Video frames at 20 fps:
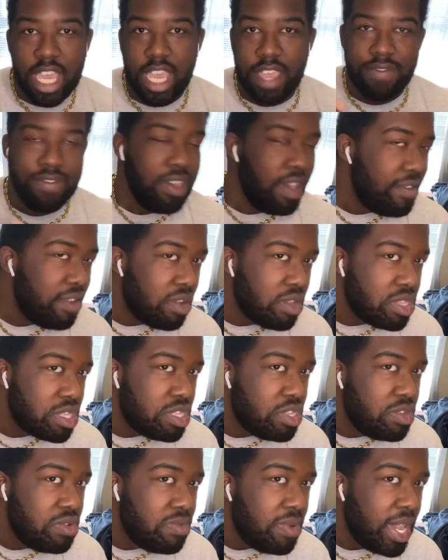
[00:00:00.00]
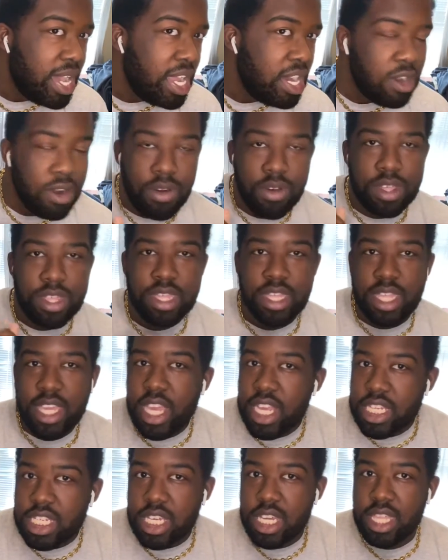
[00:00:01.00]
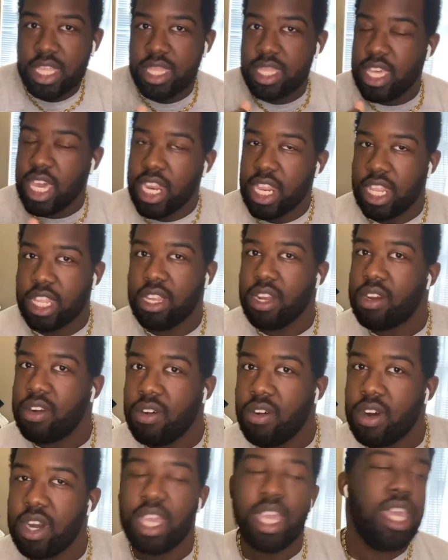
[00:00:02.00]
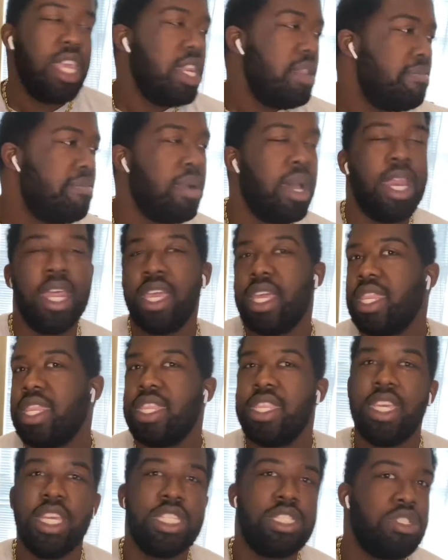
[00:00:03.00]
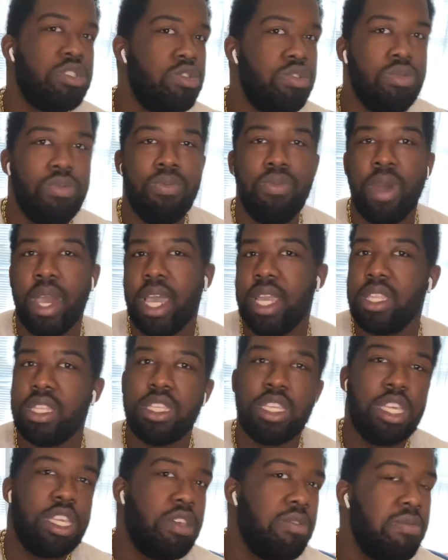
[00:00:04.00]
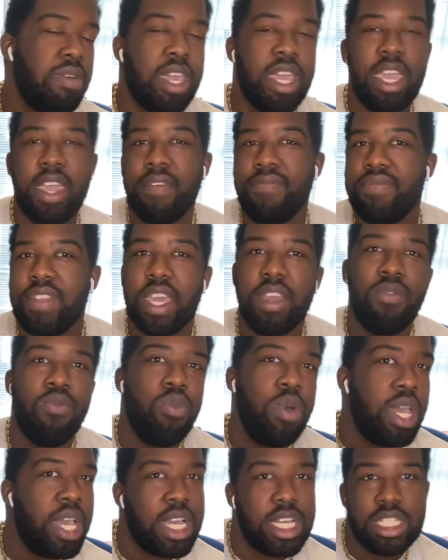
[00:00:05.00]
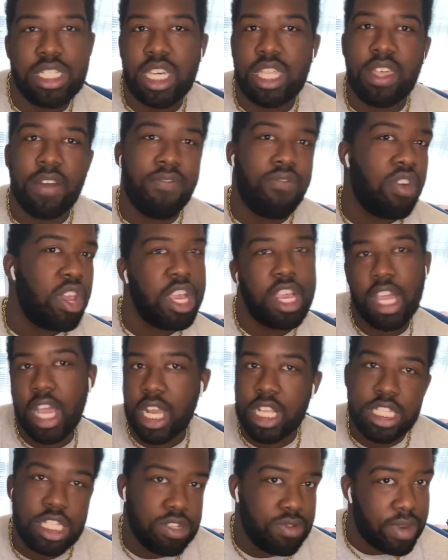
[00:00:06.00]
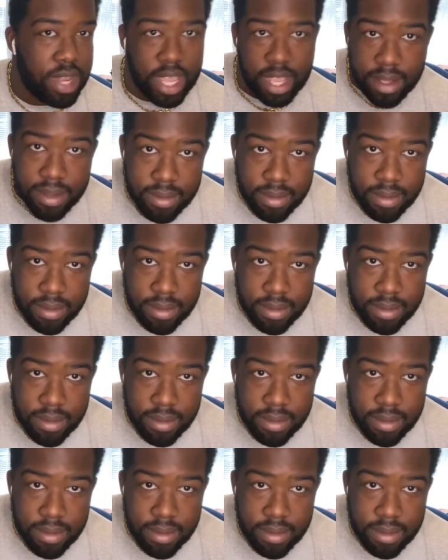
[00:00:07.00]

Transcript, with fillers: if you have a duet or stitch things they're doing, anybody can stitch a duet to you if they wish. It's a free country.